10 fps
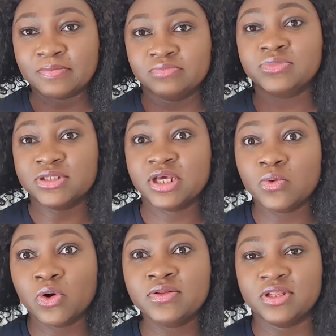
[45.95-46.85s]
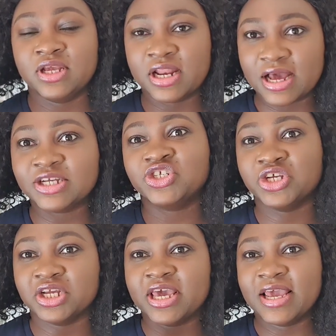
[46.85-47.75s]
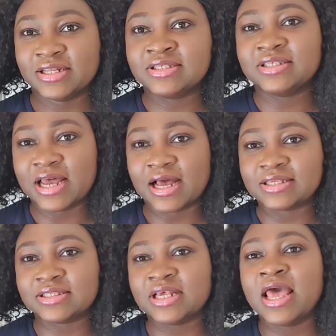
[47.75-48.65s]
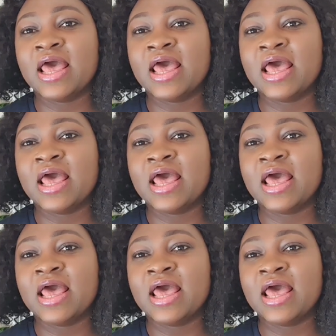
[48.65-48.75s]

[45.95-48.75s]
saying one thing, hashtag ENDSARS.